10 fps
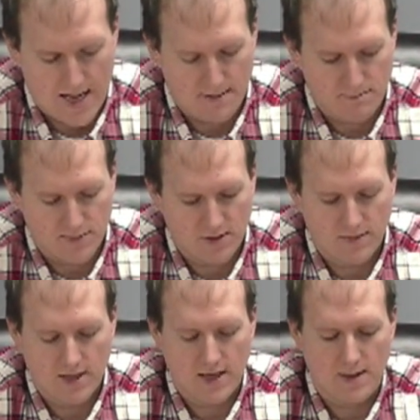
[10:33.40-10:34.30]

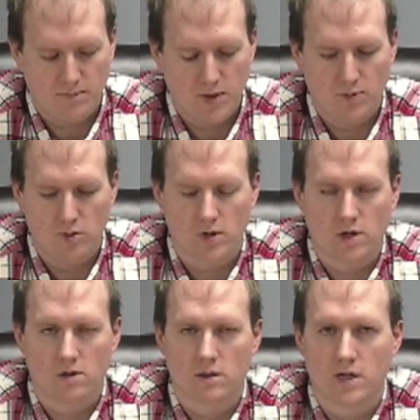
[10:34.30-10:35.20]
Something that people who are
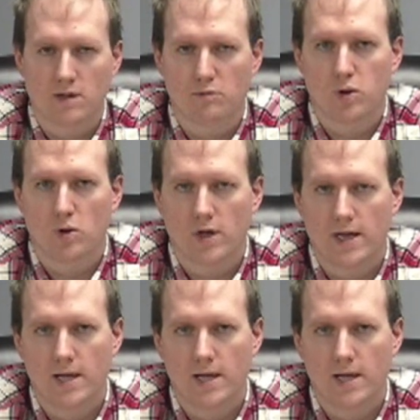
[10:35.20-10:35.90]
currently employed